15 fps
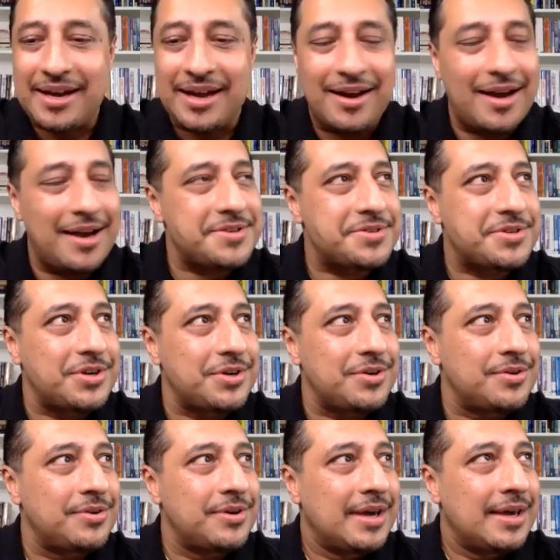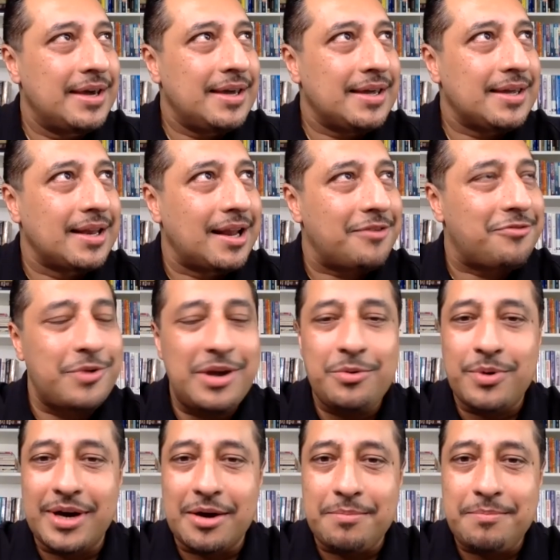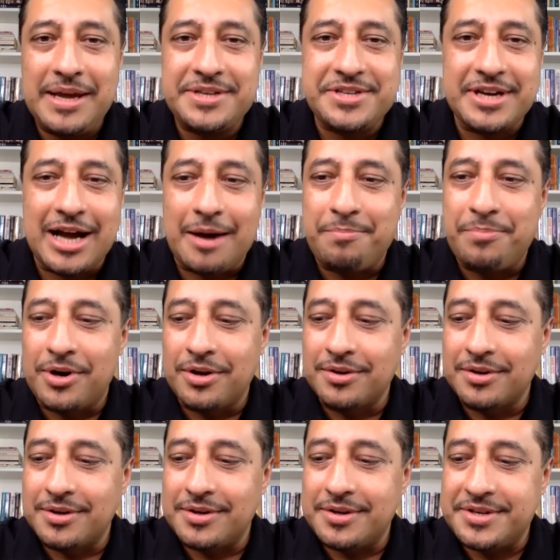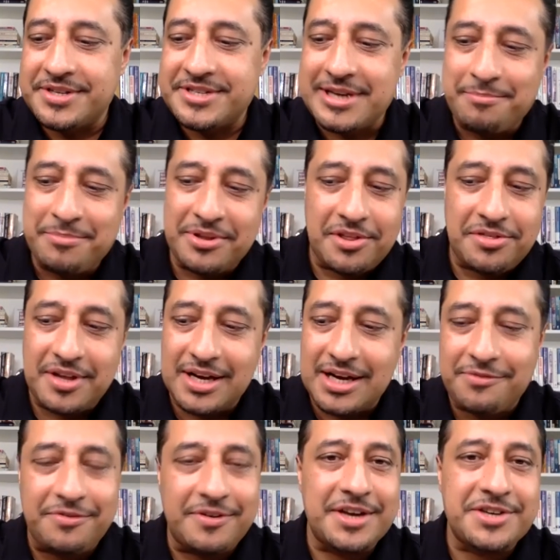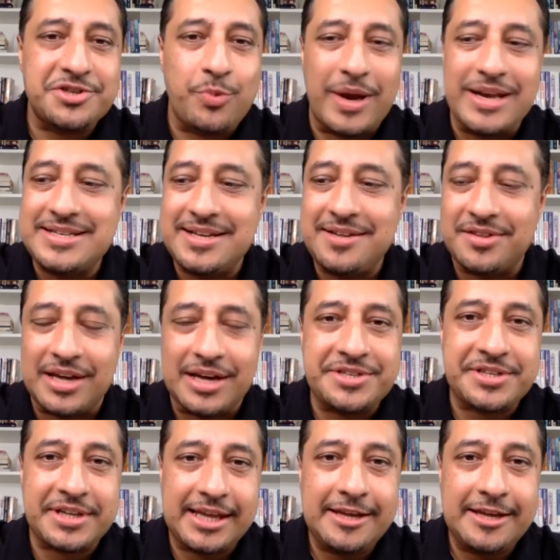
can I ask you, if we were meeting up on December the 31st, 2030,